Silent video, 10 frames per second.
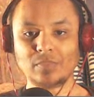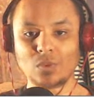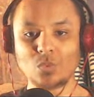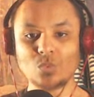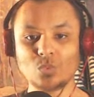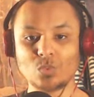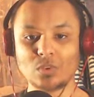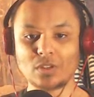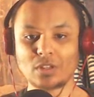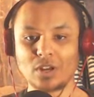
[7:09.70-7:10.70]
Ooh.
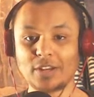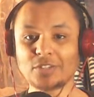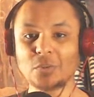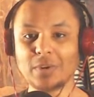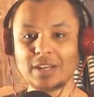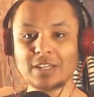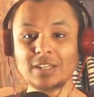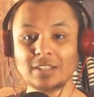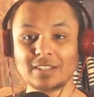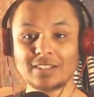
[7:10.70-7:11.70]
I still win.
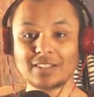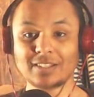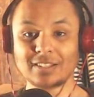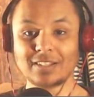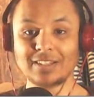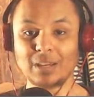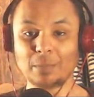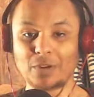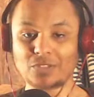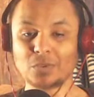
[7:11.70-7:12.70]
Yep,
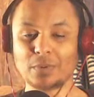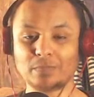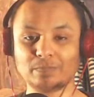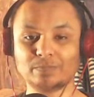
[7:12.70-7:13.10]
I still win.